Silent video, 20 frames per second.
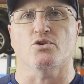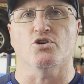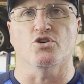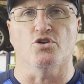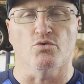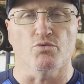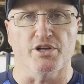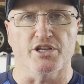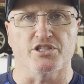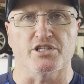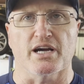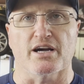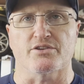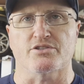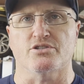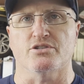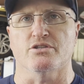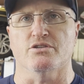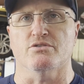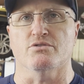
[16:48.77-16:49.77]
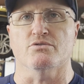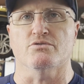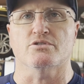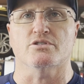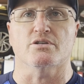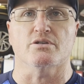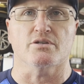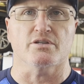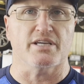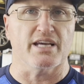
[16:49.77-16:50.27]
who to reach out to
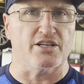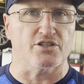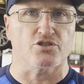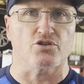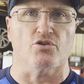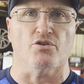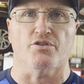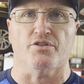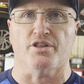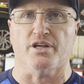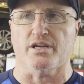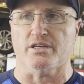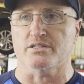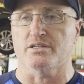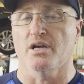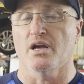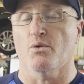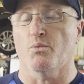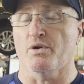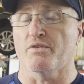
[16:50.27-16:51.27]
get certain things.